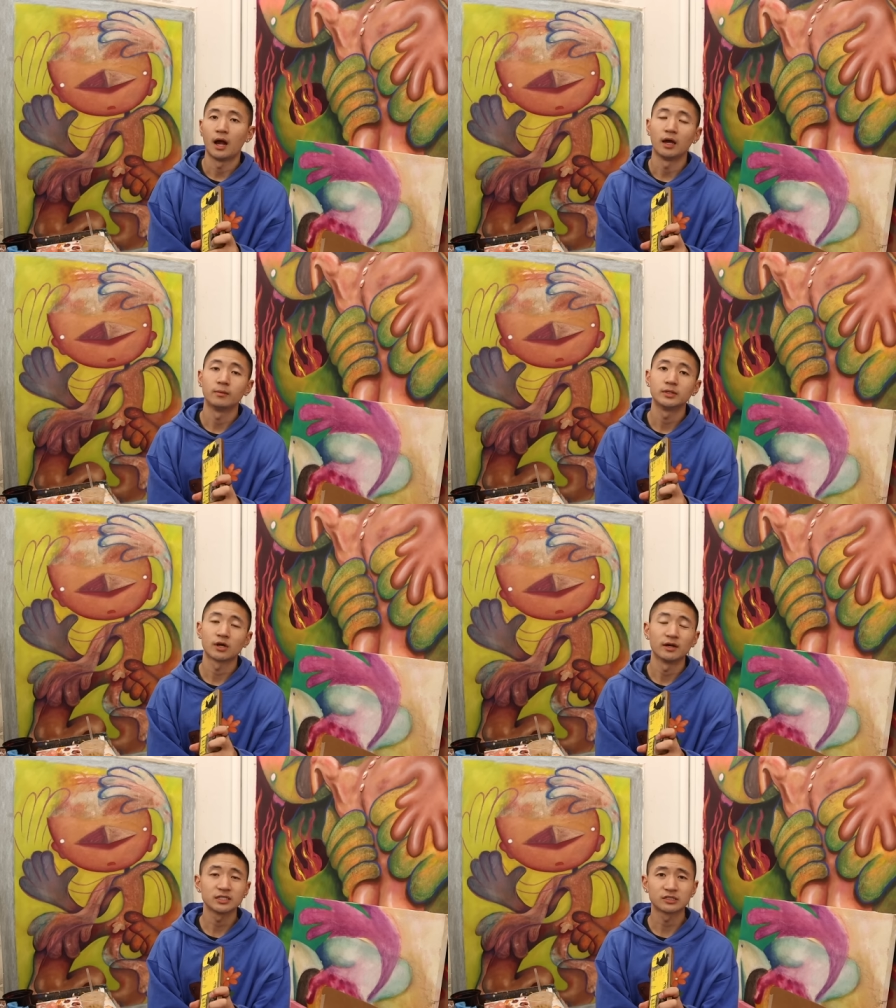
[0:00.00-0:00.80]
I've been
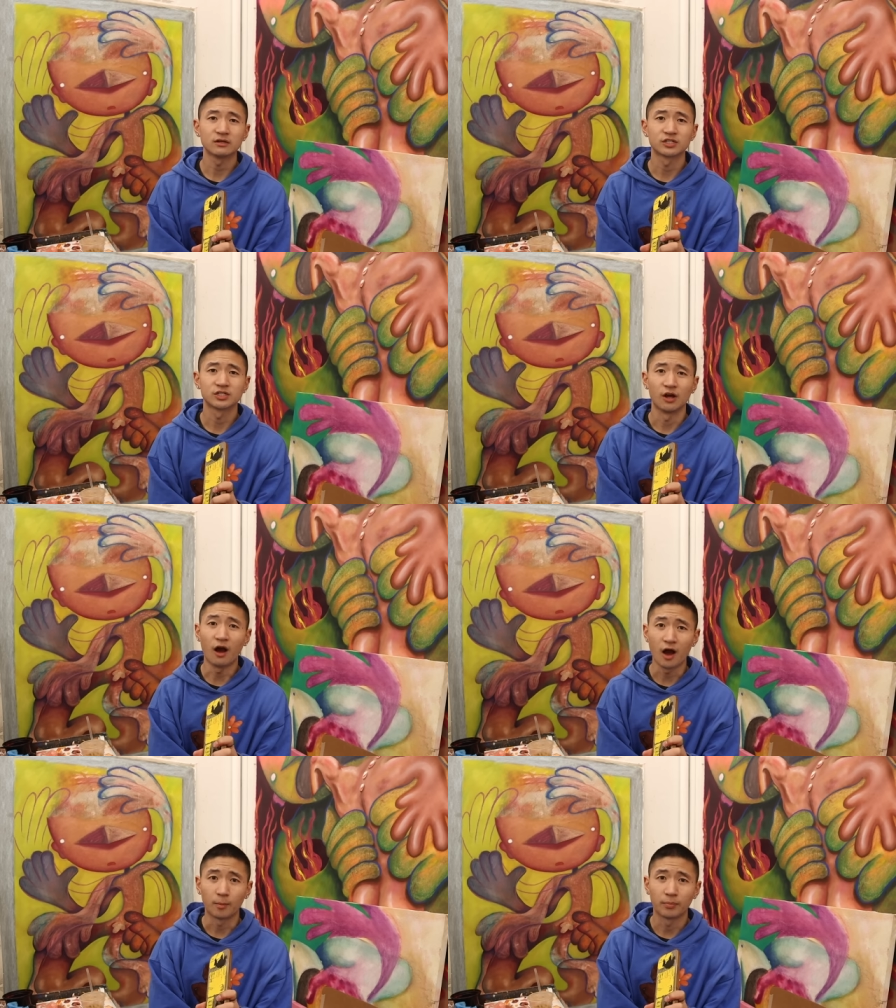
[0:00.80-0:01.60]
trying to start a
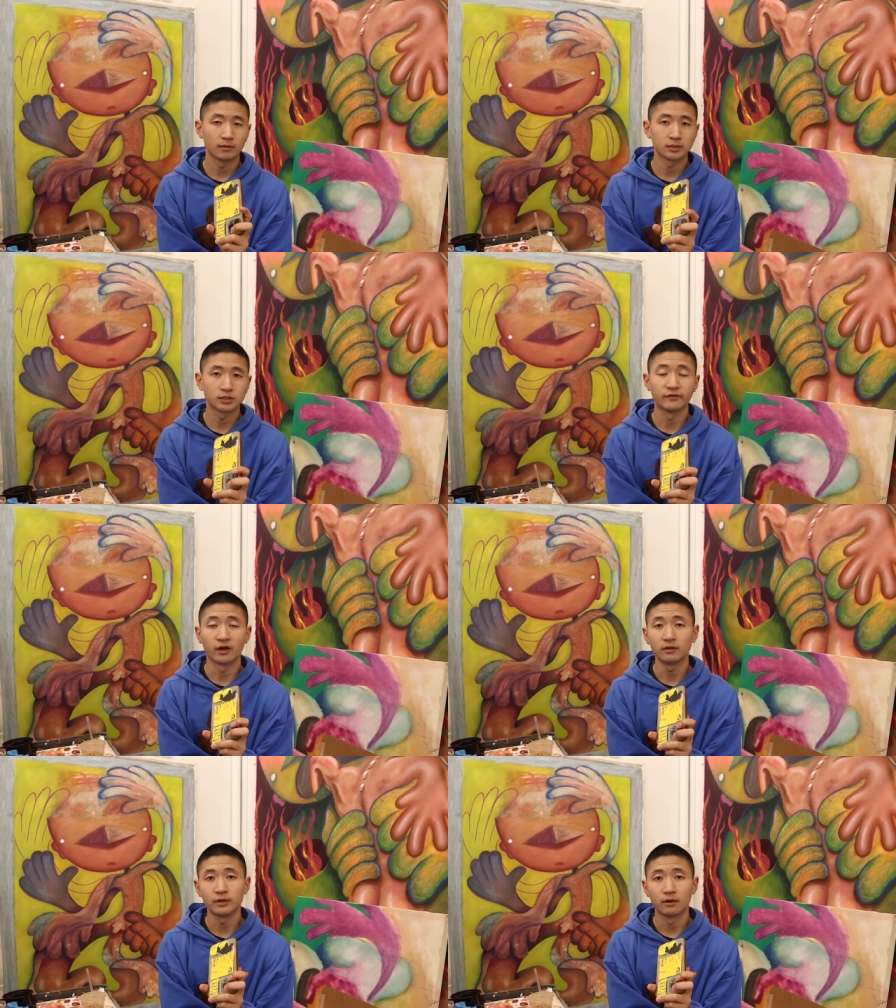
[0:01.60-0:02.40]
shop. So if
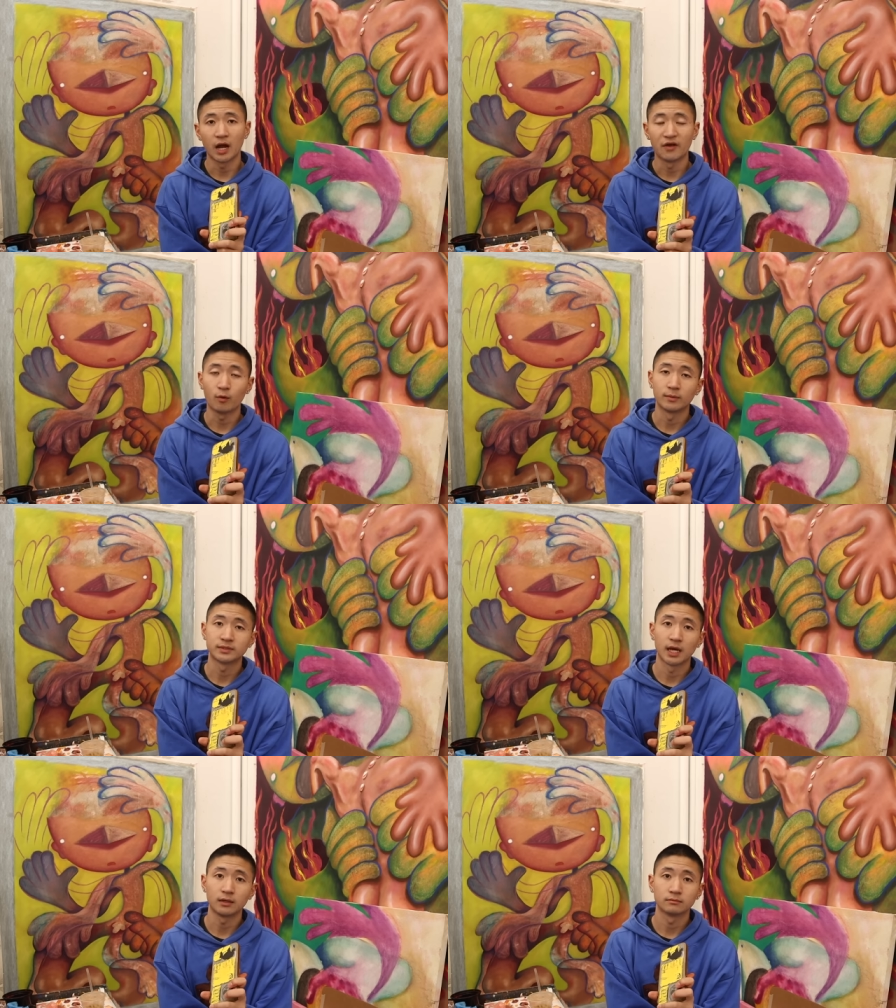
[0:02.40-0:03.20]
y'all don't know, I have a
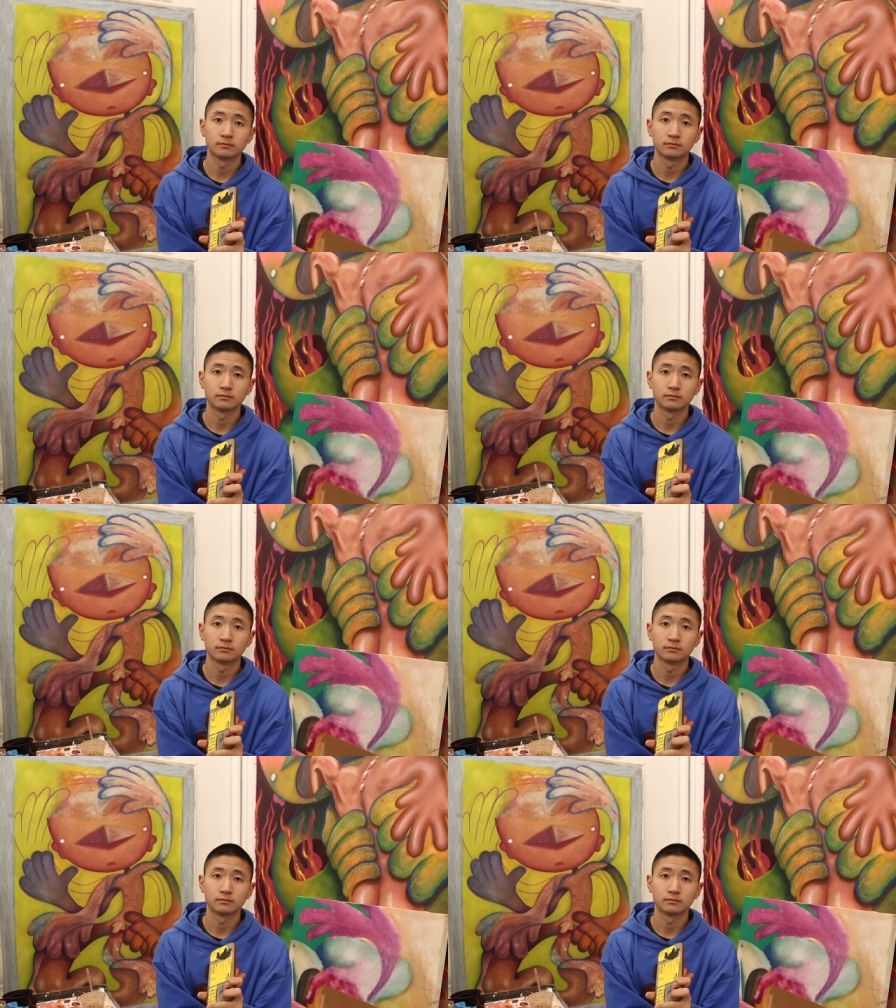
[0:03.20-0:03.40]
website,